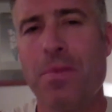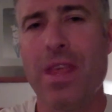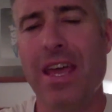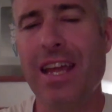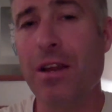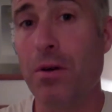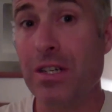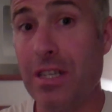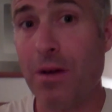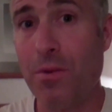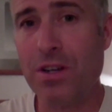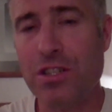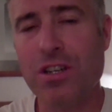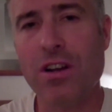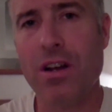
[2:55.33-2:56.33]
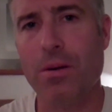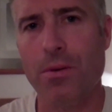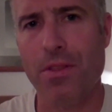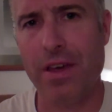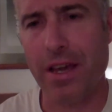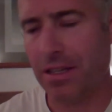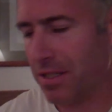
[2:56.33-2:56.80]
anyways, I want to share a couple
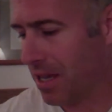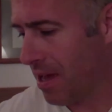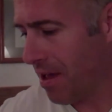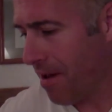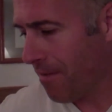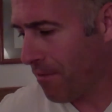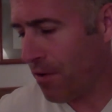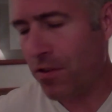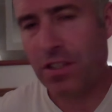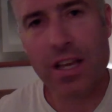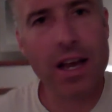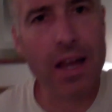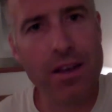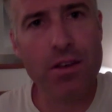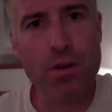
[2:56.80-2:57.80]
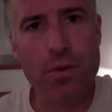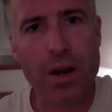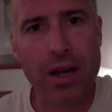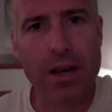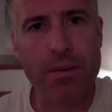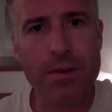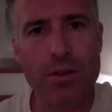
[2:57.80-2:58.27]
things. First thing I do when
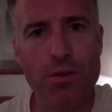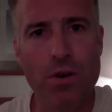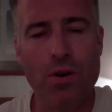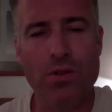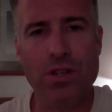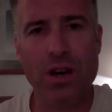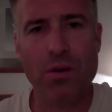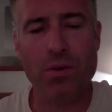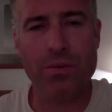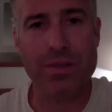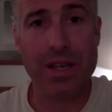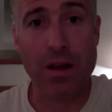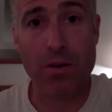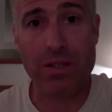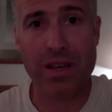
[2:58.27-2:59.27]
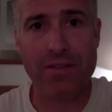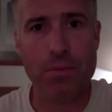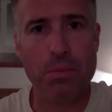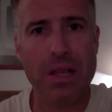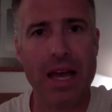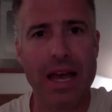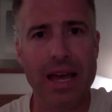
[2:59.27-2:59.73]
I come into a hotel room is I always have a
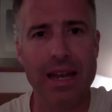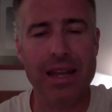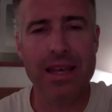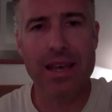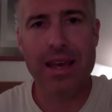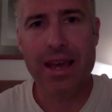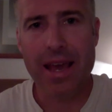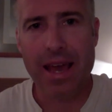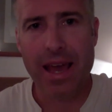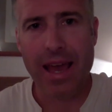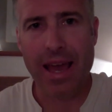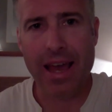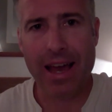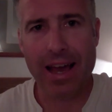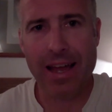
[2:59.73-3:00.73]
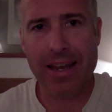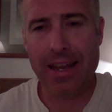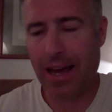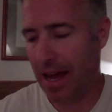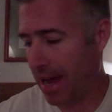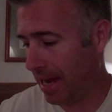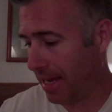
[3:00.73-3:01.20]
plan. And
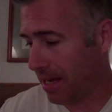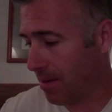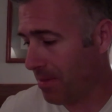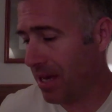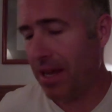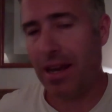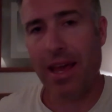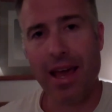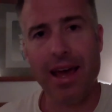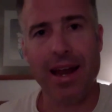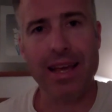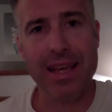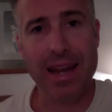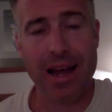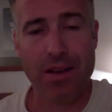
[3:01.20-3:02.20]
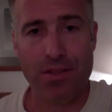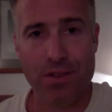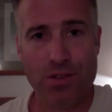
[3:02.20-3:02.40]
I come in and I get out the